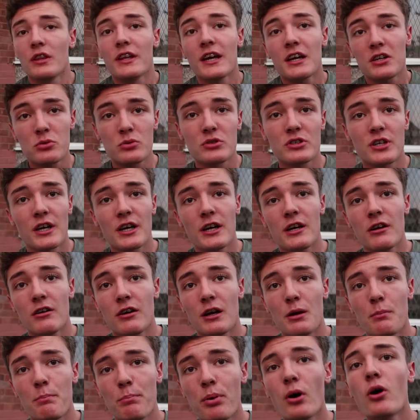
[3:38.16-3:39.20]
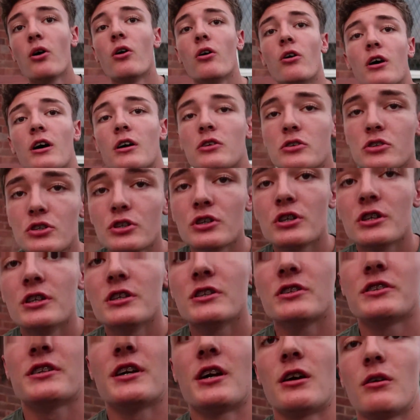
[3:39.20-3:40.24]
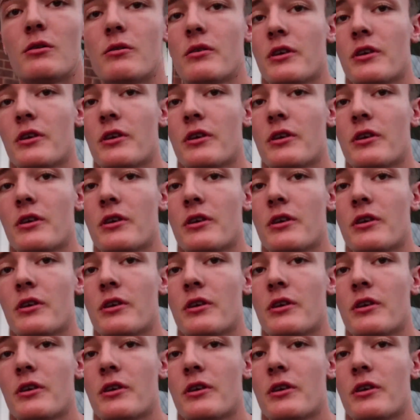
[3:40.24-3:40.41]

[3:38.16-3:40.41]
The actual tyre I bought, I'll show you this now,